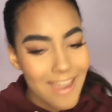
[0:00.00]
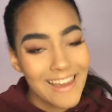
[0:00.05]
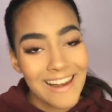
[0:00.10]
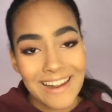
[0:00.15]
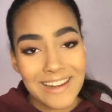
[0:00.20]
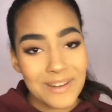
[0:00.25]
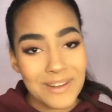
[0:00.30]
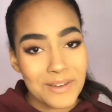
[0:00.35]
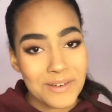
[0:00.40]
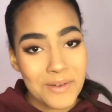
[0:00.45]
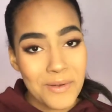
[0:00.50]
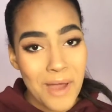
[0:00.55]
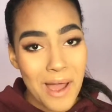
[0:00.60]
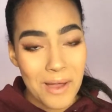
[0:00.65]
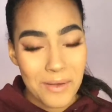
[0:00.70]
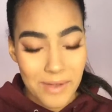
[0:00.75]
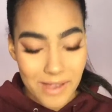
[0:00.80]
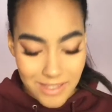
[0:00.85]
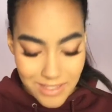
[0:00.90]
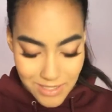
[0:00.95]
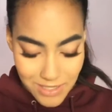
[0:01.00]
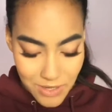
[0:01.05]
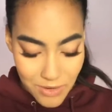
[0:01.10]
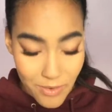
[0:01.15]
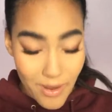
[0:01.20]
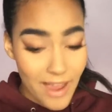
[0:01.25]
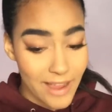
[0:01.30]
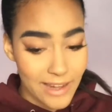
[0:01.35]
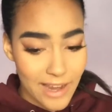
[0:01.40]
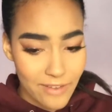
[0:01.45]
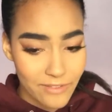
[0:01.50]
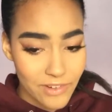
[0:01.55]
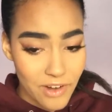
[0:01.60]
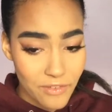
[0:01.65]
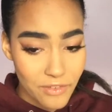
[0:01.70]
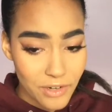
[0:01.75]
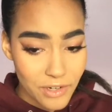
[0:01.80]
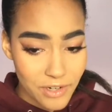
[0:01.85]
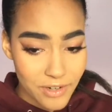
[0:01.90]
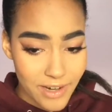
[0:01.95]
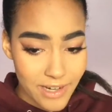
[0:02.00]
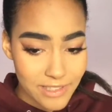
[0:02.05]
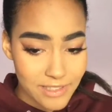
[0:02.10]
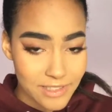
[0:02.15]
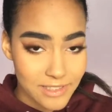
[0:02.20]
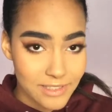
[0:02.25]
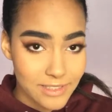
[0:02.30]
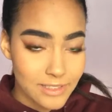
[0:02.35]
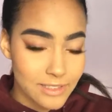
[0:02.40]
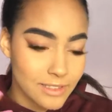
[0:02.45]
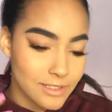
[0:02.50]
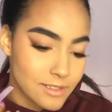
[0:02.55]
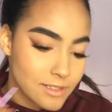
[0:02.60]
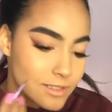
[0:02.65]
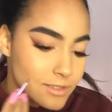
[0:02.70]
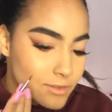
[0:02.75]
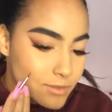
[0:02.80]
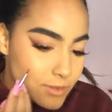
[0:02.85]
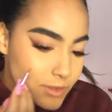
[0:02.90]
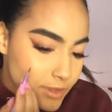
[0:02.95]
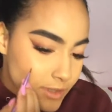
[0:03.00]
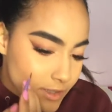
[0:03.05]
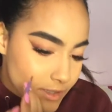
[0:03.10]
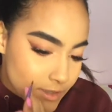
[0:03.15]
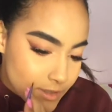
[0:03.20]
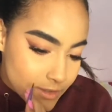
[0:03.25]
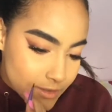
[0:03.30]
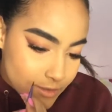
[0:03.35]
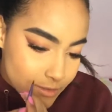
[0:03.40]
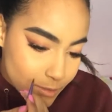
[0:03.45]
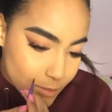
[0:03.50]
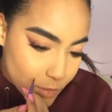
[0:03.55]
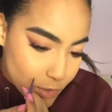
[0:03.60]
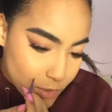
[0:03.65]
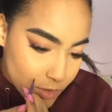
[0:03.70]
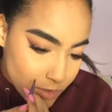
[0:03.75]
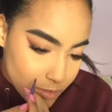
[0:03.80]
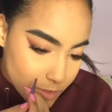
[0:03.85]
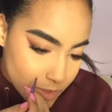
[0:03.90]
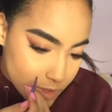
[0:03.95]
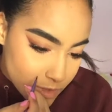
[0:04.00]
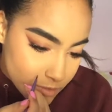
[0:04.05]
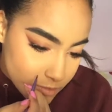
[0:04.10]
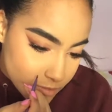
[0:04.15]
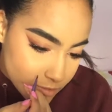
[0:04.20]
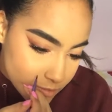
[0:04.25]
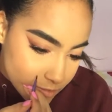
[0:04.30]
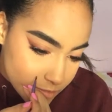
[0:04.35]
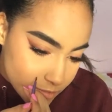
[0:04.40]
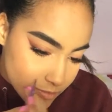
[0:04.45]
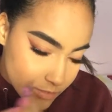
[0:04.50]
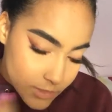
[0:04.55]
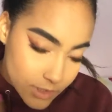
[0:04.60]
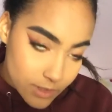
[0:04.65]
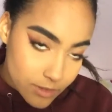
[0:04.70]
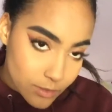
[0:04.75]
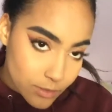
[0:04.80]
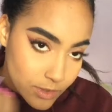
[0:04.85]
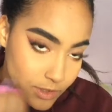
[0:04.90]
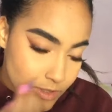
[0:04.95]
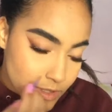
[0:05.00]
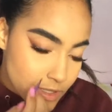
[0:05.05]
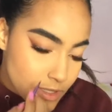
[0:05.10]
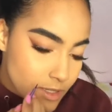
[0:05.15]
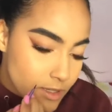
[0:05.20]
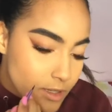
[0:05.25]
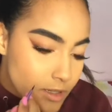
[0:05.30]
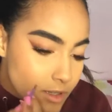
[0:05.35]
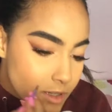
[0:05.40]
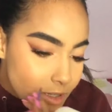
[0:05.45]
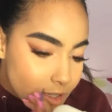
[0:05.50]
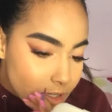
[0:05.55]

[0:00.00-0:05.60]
And I don't know how else to correct. I've never corrected a zit with a mole, but we'll see.